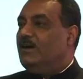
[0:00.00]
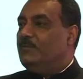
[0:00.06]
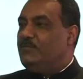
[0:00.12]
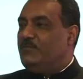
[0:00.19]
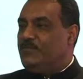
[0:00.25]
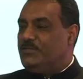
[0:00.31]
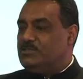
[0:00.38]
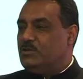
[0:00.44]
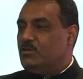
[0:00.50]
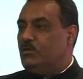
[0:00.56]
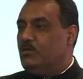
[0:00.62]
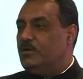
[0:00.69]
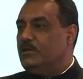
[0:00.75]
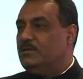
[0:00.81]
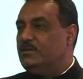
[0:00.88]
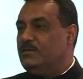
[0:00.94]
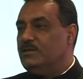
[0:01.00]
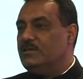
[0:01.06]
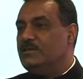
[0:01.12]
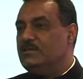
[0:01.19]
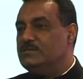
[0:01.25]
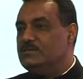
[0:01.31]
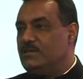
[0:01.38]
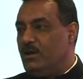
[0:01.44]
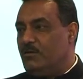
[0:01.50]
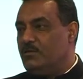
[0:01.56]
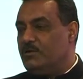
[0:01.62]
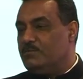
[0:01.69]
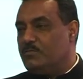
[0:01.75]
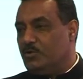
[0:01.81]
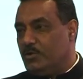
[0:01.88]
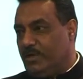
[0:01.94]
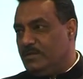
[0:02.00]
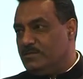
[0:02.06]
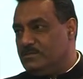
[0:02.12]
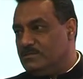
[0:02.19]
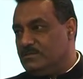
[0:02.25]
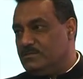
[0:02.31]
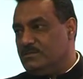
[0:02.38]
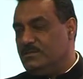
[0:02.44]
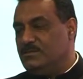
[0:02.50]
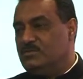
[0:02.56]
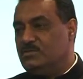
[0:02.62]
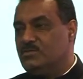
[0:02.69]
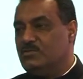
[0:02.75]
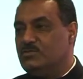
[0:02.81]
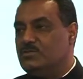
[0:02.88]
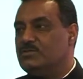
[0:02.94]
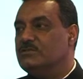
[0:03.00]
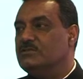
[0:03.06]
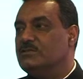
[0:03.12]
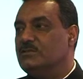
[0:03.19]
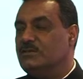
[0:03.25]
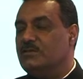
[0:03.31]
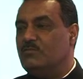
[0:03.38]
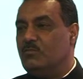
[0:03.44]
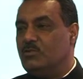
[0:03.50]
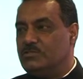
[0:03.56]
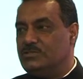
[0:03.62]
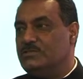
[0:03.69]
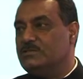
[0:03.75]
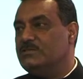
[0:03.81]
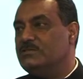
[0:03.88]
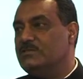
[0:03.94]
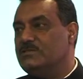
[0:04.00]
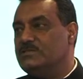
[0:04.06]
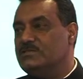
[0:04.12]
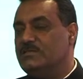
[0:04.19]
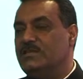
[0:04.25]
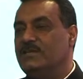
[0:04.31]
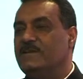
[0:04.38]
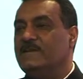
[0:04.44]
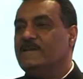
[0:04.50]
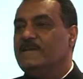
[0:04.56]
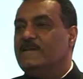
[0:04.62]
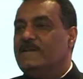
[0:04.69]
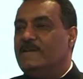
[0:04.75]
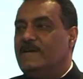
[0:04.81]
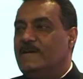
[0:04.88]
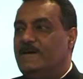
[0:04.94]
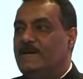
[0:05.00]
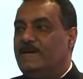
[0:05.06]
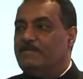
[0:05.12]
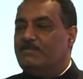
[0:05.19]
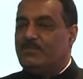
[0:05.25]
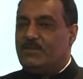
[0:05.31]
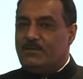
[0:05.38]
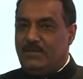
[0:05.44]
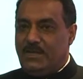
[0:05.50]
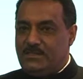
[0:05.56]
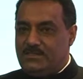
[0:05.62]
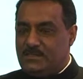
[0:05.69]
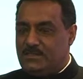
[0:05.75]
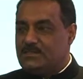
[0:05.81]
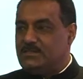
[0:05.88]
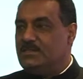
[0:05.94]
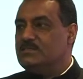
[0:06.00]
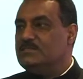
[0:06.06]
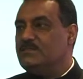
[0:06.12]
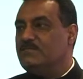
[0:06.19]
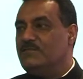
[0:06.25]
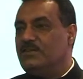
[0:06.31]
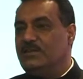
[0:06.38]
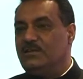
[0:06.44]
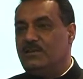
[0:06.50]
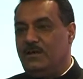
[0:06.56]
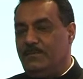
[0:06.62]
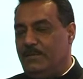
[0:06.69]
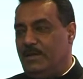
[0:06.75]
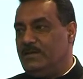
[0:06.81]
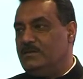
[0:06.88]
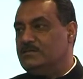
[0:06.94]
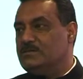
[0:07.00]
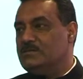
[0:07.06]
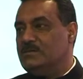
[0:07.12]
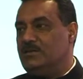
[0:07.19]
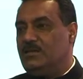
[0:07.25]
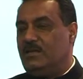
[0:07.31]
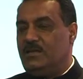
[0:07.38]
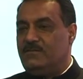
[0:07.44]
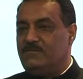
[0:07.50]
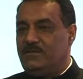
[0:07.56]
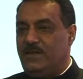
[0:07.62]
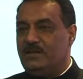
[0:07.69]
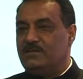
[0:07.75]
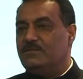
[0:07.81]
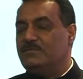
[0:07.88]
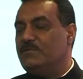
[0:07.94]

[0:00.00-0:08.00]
Professor Cohen is now at Brookings Institution in Washington, D.C., writes extensively, comments, and I have had the